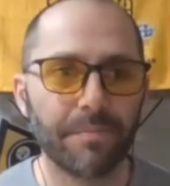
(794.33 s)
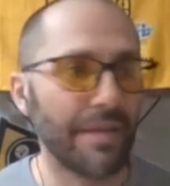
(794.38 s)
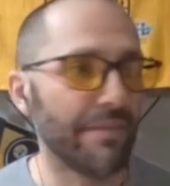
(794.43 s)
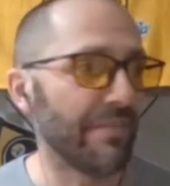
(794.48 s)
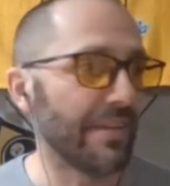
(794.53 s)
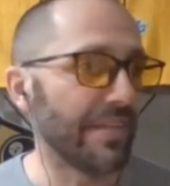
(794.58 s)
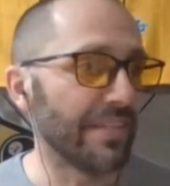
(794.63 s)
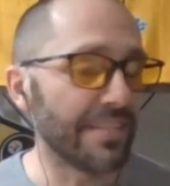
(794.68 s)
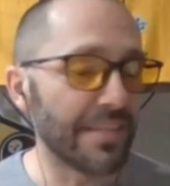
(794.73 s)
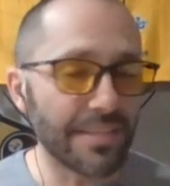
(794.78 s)

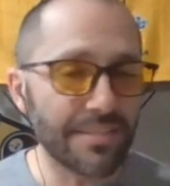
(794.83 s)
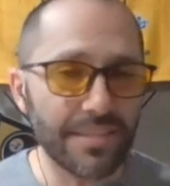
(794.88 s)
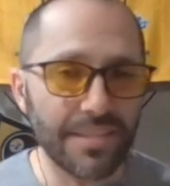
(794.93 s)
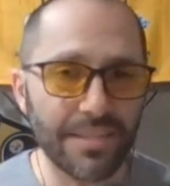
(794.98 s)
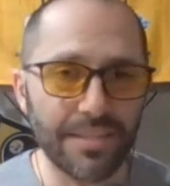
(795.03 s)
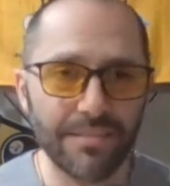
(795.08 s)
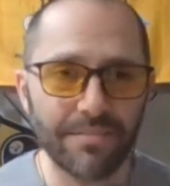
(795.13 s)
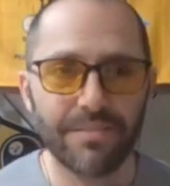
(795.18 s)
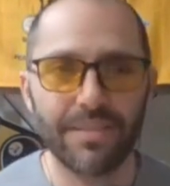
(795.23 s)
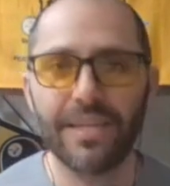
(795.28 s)
If he
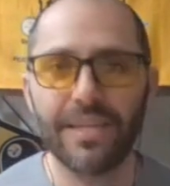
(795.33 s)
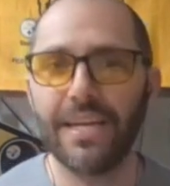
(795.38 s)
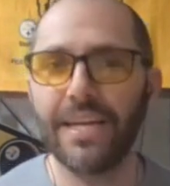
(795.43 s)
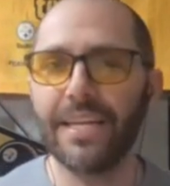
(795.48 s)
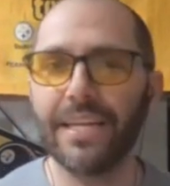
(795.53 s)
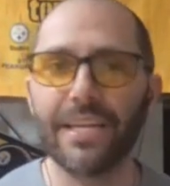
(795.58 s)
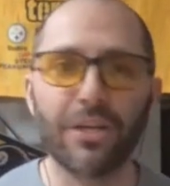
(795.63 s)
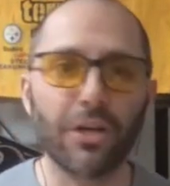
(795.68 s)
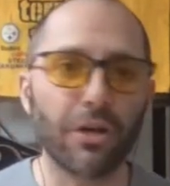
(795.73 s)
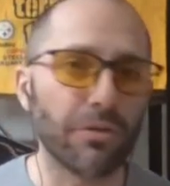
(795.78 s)
doesn't
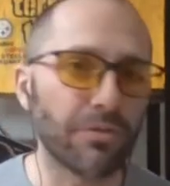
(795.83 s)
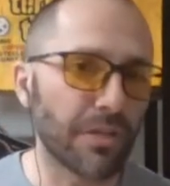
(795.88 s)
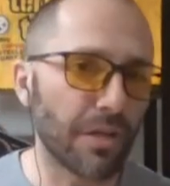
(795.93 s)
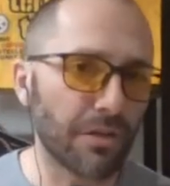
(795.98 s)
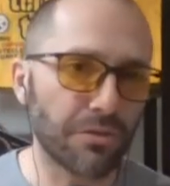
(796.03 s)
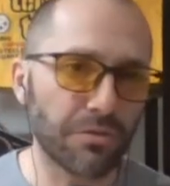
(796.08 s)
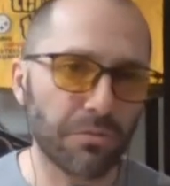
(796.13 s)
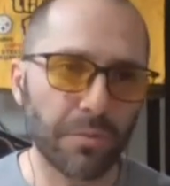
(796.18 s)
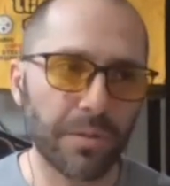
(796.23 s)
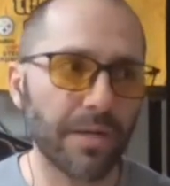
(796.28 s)
and he goes
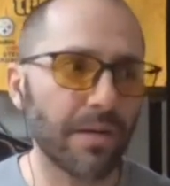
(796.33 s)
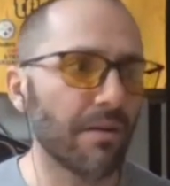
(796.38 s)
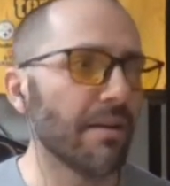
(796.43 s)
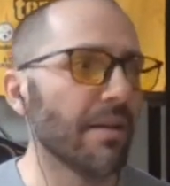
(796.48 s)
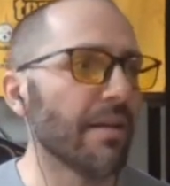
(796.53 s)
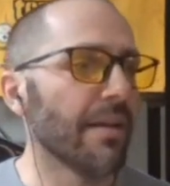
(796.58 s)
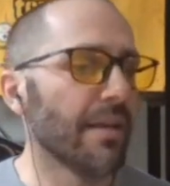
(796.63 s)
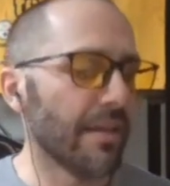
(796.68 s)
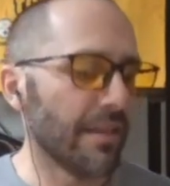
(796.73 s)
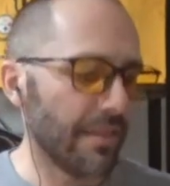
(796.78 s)

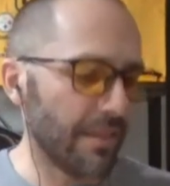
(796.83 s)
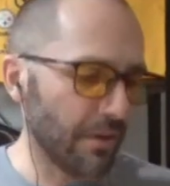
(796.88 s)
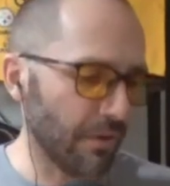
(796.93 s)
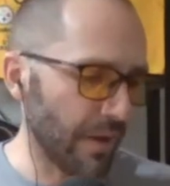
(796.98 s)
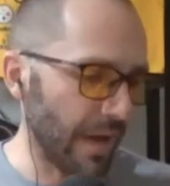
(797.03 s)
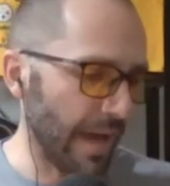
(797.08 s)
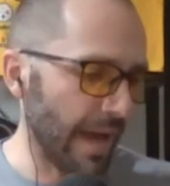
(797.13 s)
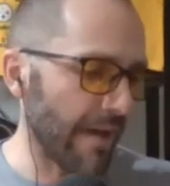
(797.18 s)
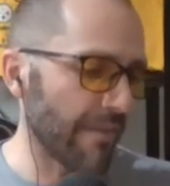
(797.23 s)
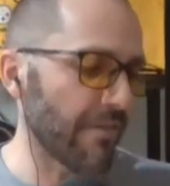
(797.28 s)
elsewhere, they'll
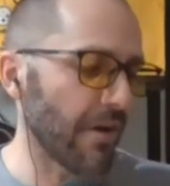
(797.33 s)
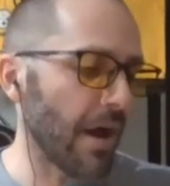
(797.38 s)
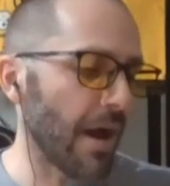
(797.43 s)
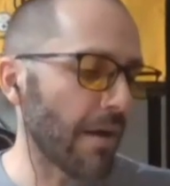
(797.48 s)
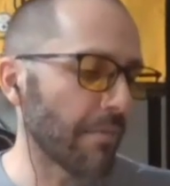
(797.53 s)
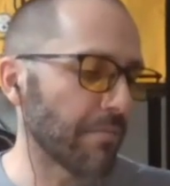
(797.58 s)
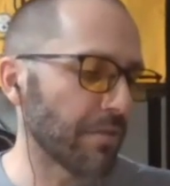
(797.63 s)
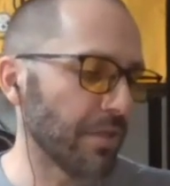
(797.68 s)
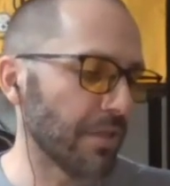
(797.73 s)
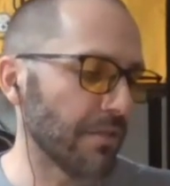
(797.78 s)
have
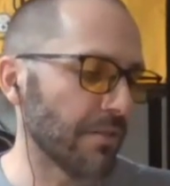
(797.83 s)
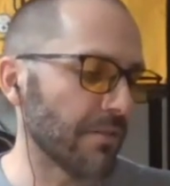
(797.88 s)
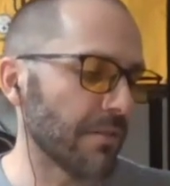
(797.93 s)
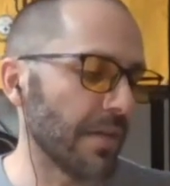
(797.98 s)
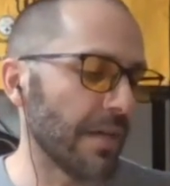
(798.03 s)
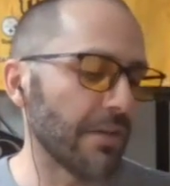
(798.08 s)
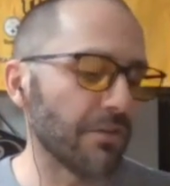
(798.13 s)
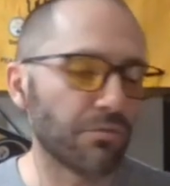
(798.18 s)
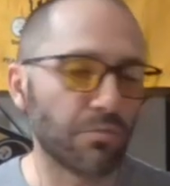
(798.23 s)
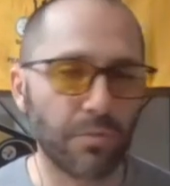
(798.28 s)
options
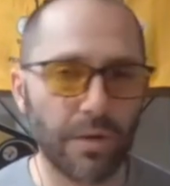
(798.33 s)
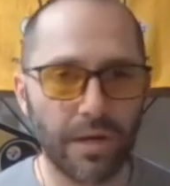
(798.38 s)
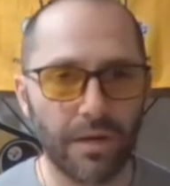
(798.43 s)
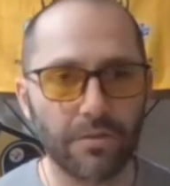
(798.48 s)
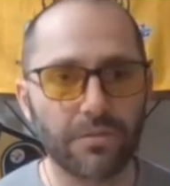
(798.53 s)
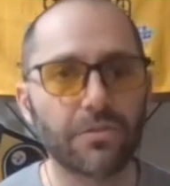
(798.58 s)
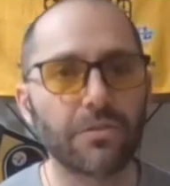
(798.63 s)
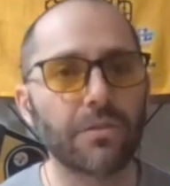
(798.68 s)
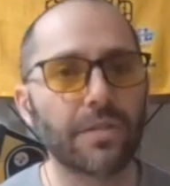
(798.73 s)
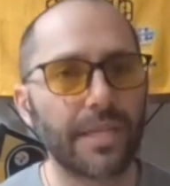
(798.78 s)
as
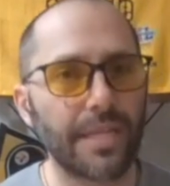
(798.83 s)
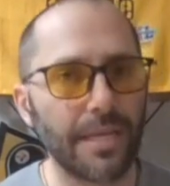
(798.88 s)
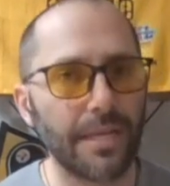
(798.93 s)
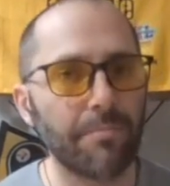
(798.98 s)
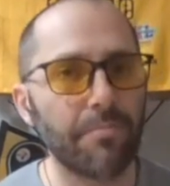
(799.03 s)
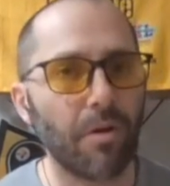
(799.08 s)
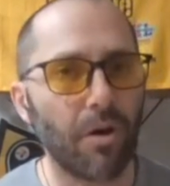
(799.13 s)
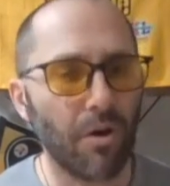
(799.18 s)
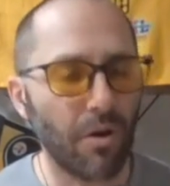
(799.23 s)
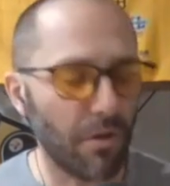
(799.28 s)
well. So
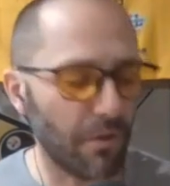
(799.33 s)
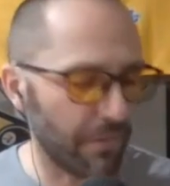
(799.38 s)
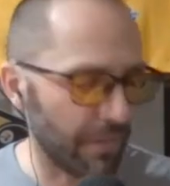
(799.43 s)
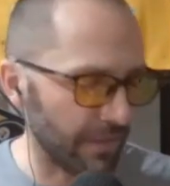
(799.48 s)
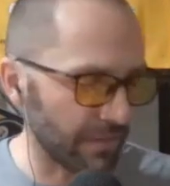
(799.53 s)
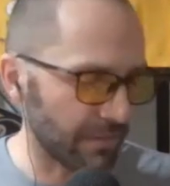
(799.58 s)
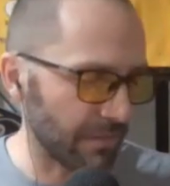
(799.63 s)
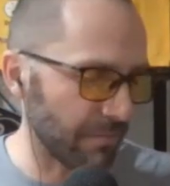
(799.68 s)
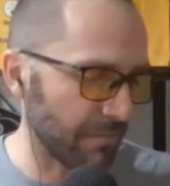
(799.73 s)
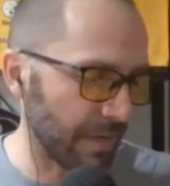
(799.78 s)
keep all
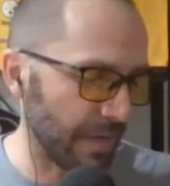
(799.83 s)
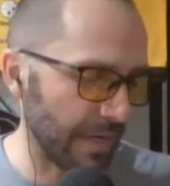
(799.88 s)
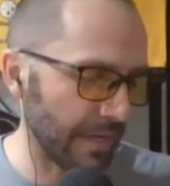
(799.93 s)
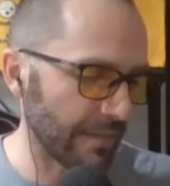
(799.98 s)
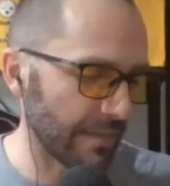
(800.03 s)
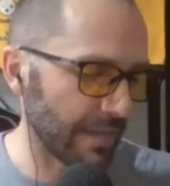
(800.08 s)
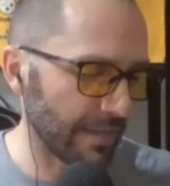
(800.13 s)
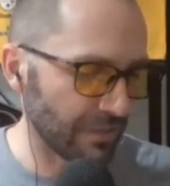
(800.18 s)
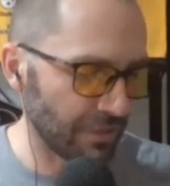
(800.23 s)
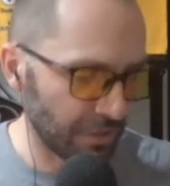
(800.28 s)
this in
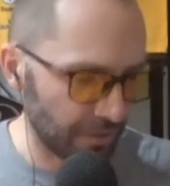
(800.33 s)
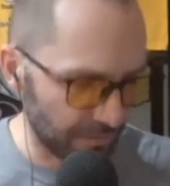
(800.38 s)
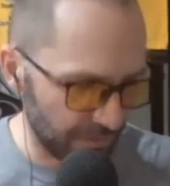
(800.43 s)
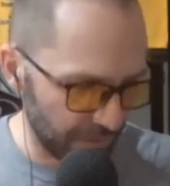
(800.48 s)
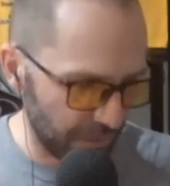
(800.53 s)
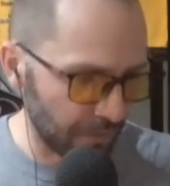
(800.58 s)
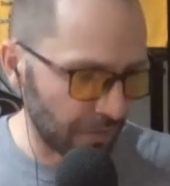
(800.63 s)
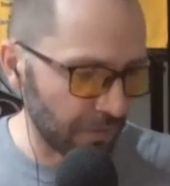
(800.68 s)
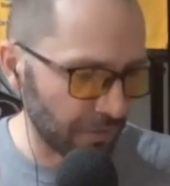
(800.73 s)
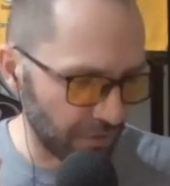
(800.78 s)
mind. Let's just
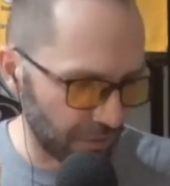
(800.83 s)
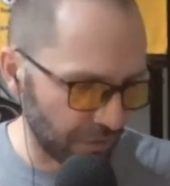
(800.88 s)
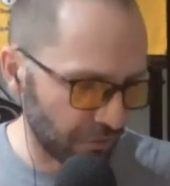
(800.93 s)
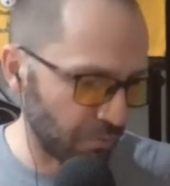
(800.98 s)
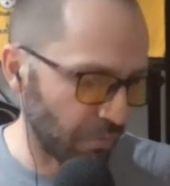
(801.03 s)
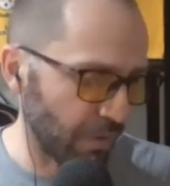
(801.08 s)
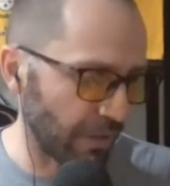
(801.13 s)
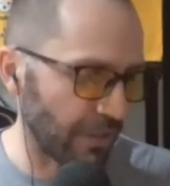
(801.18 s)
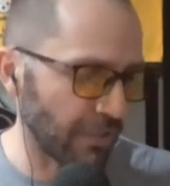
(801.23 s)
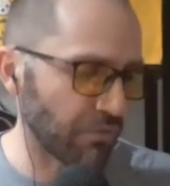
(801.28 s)
focus on
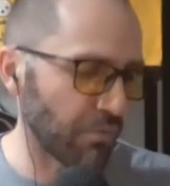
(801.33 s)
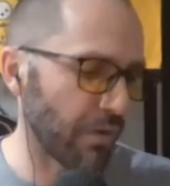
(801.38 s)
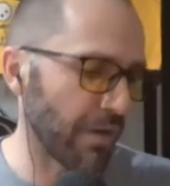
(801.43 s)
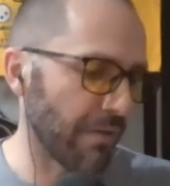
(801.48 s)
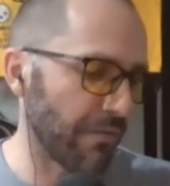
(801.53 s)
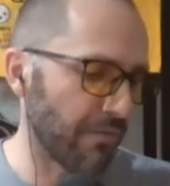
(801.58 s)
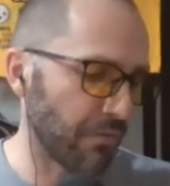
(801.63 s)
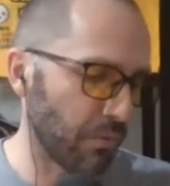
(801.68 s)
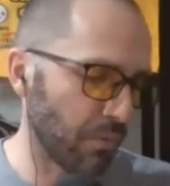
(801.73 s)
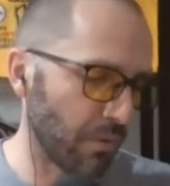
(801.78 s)
twenty
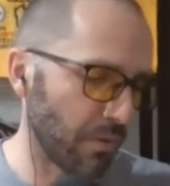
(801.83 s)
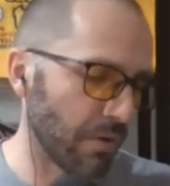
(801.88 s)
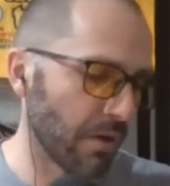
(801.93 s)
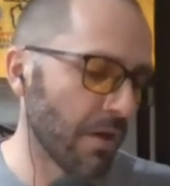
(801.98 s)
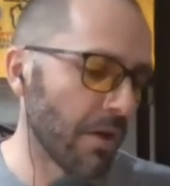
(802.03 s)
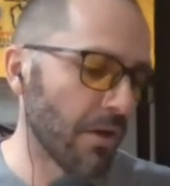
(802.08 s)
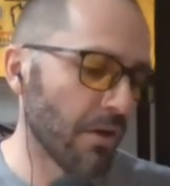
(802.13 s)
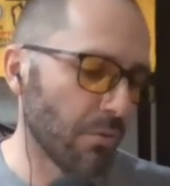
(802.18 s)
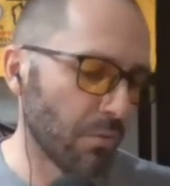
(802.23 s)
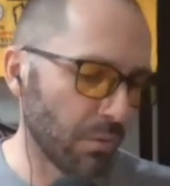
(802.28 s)
twenty-four.
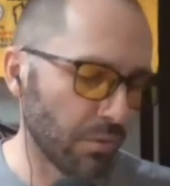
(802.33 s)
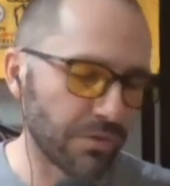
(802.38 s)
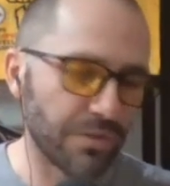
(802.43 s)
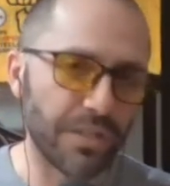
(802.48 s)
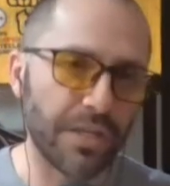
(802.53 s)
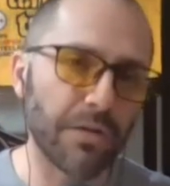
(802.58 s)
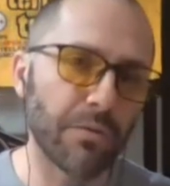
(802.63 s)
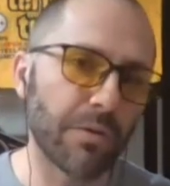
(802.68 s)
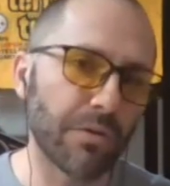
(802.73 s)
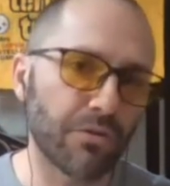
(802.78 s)
We'll
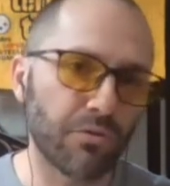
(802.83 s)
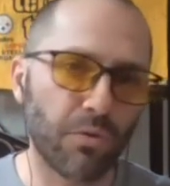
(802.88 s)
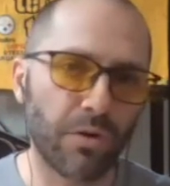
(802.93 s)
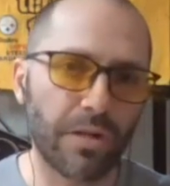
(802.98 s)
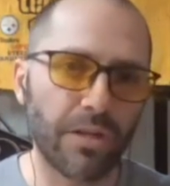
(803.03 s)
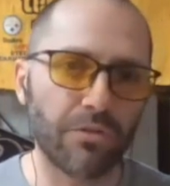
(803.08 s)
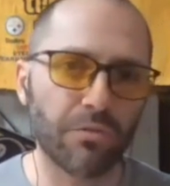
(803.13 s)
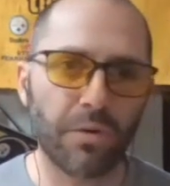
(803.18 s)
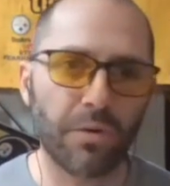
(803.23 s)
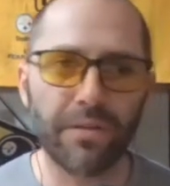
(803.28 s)
deal with
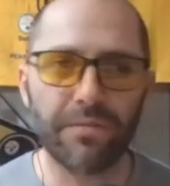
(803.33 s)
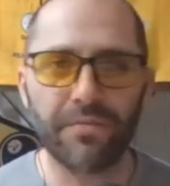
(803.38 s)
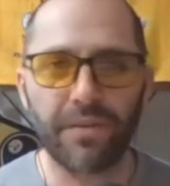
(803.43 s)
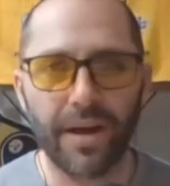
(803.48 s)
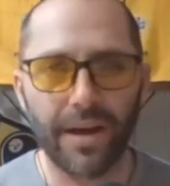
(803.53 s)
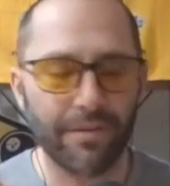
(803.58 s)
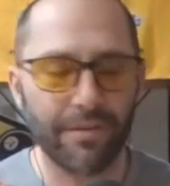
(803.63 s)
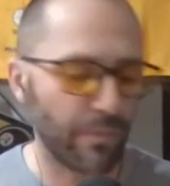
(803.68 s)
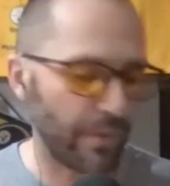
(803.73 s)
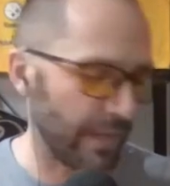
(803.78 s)
twenty
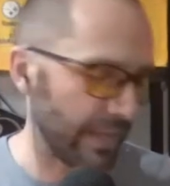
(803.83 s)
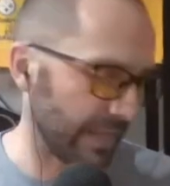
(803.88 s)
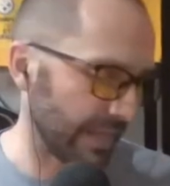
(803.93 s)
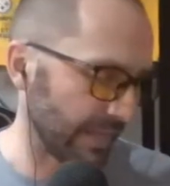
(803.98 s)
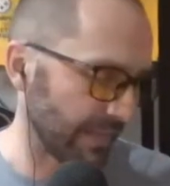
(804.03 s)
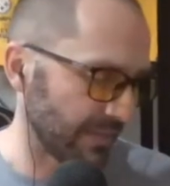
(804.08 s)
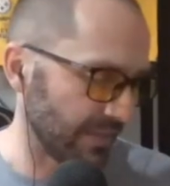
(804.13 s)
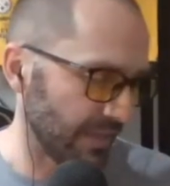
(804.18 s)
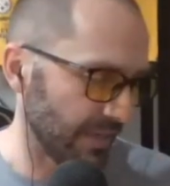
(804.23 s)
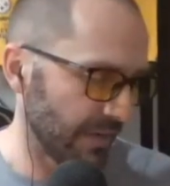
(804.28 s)
twenty-five when it
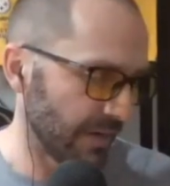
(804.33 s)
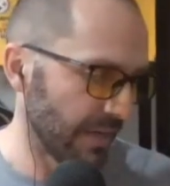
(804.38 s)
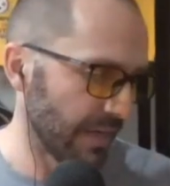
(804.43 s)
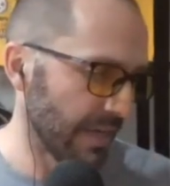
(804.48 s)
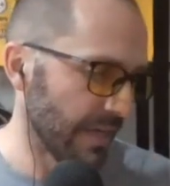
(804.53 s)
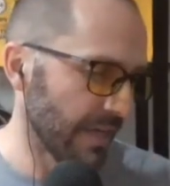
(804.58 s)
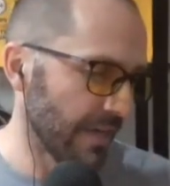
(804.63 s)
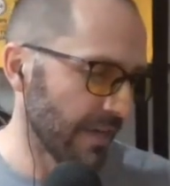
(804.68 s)
gets here.